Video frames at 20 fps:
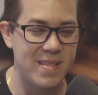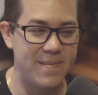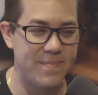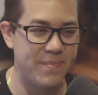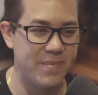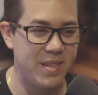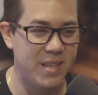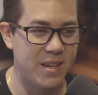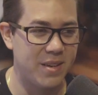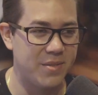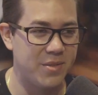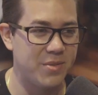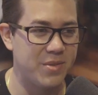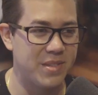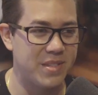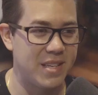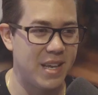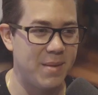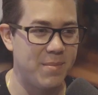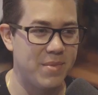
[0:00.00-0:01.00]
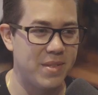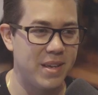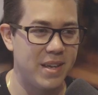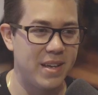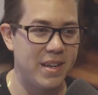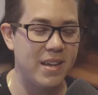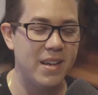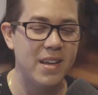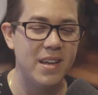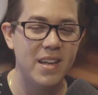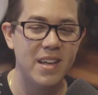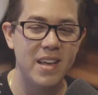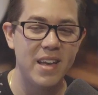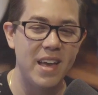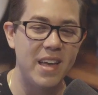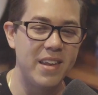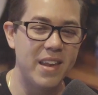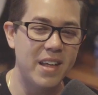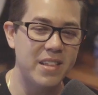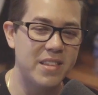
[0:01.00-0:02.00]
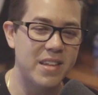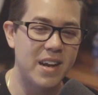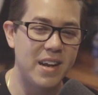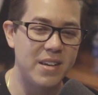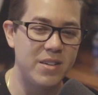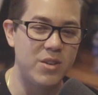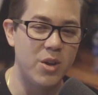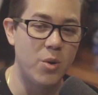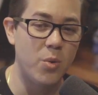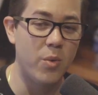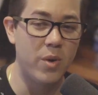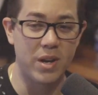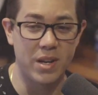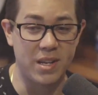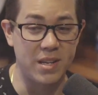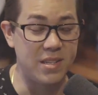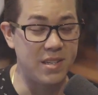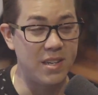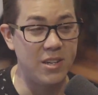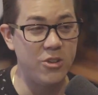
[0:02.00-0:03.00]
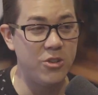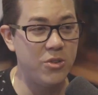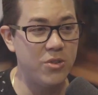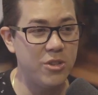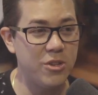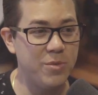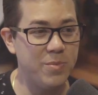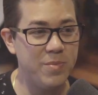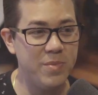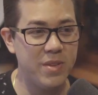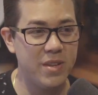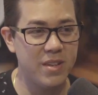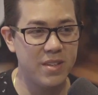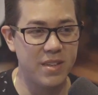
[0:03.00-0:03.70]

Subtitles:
doing the same thing. And not that I don't want to continue to do them.